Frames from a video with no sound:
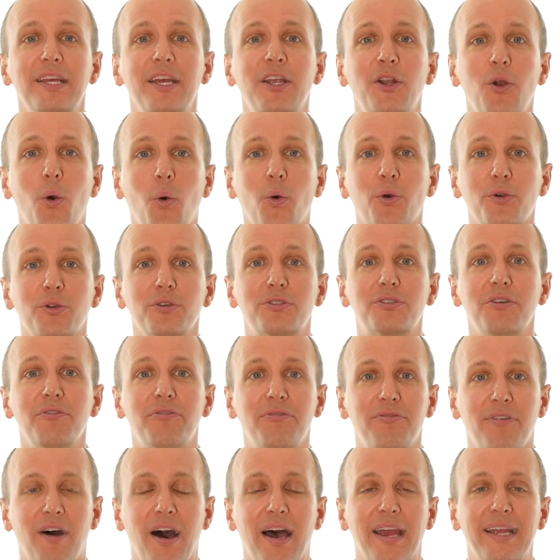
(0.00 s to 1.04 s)
in order to
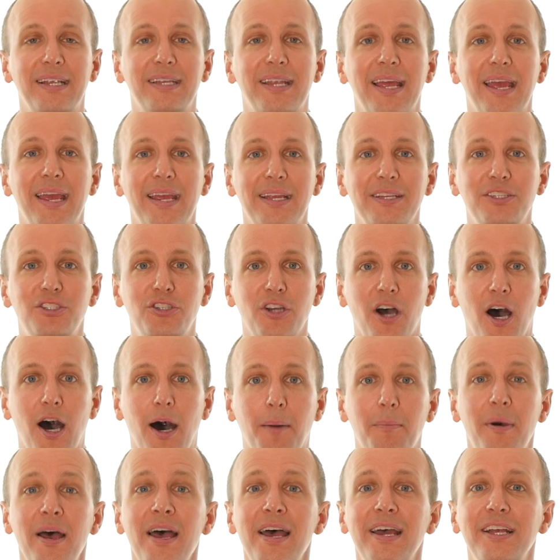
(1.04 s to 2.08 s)
find a
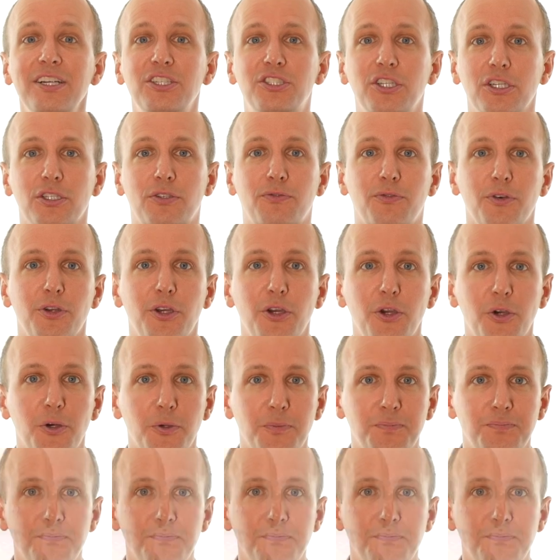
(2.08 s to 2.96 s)
job just for you.